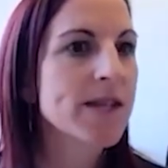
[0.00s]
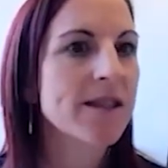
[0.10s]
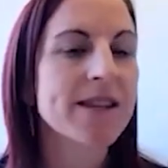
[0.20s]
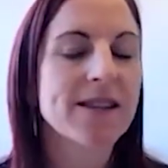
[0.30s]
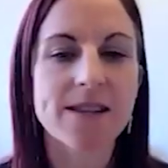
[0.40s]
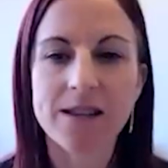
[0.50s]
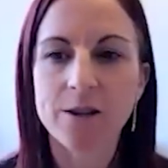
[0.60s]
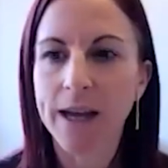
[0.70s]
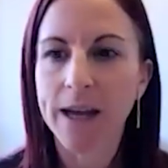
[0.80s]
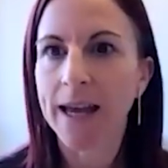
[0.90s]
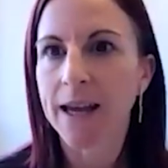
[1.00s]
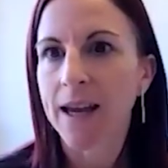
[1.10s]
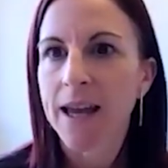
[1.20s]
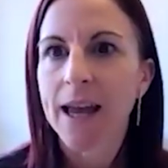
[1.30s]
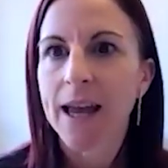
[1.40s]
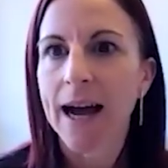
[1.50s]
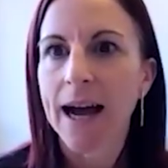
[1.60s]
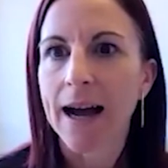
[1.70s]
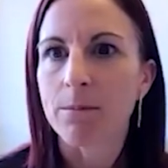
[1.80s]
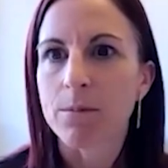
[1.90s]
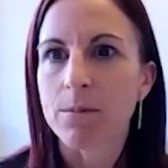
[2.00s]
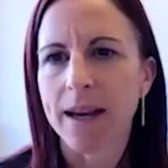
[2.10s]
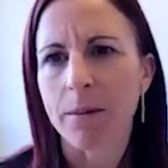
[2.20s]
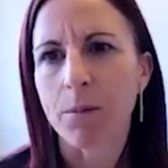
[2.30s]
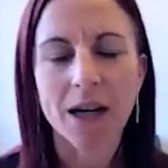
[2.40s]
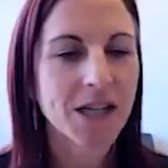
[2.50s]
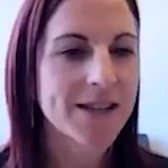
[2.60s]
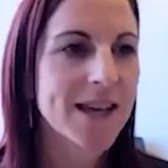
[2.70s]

So this is looking, and apologies,